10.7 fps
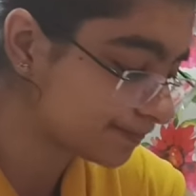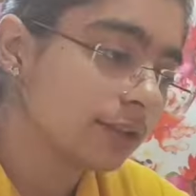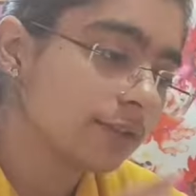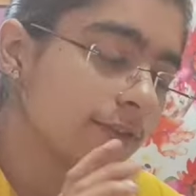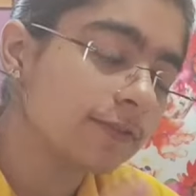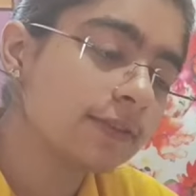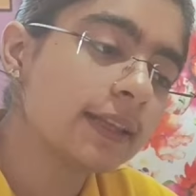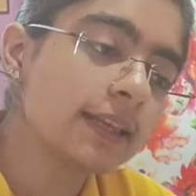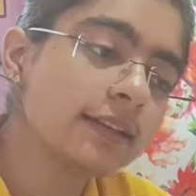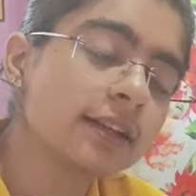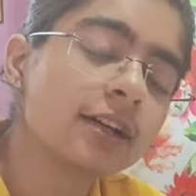The fifth
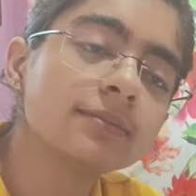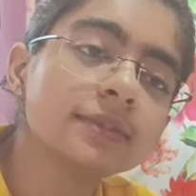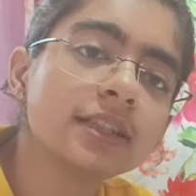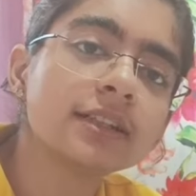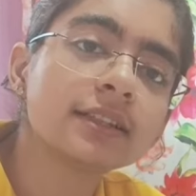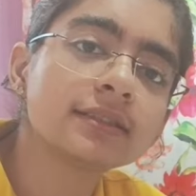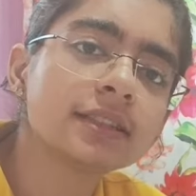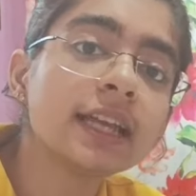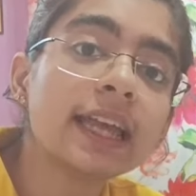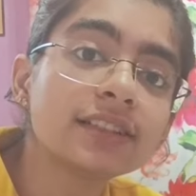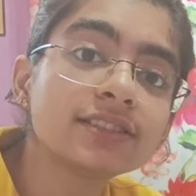thing comes here is
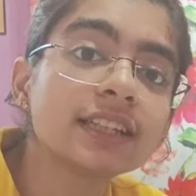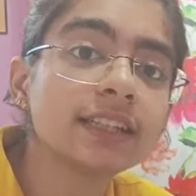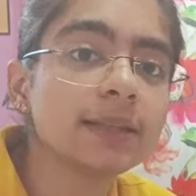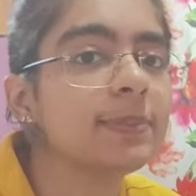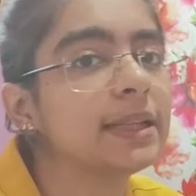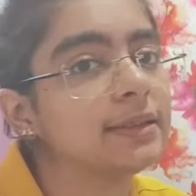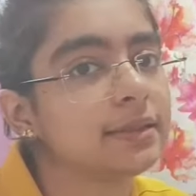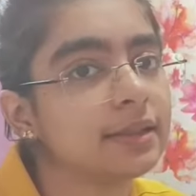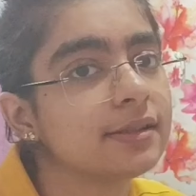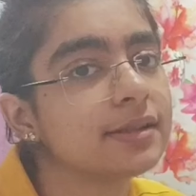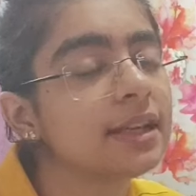the H&E
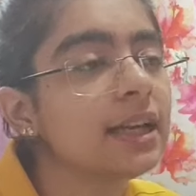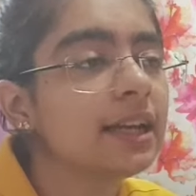pencils.